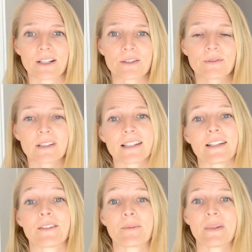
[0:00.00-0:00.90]
is really
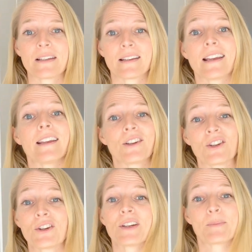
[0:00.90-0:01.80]
giving me a
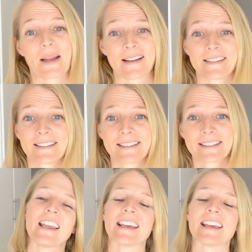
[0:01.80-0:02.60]
good balance.